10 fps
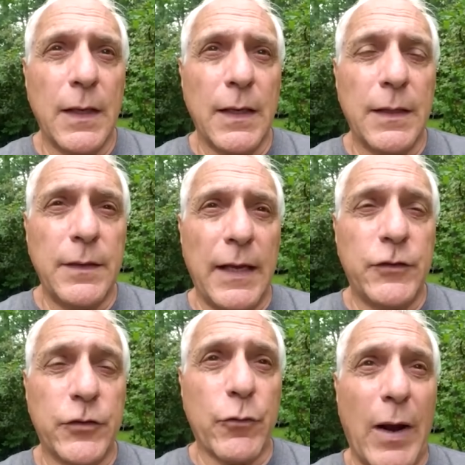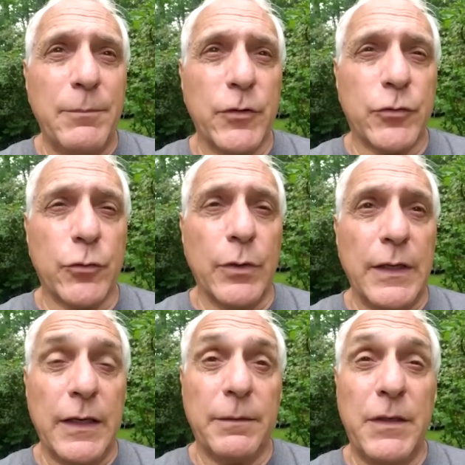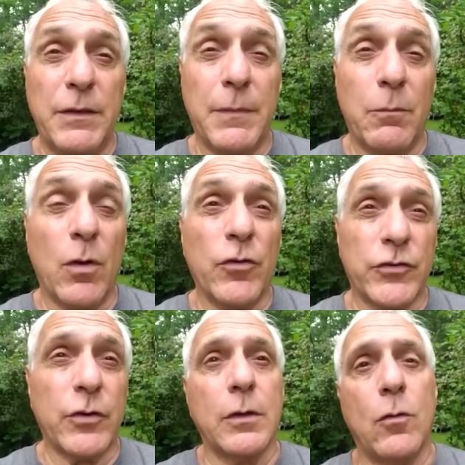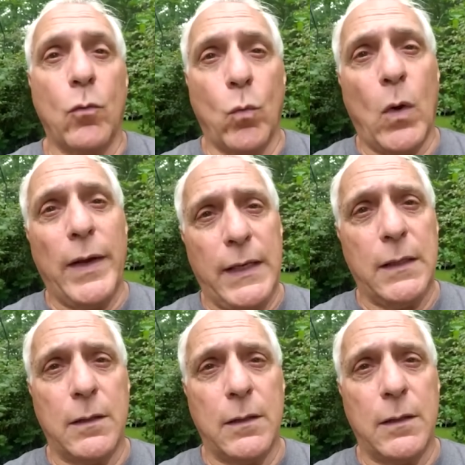And I described it to her. And I mean, my mother started going white.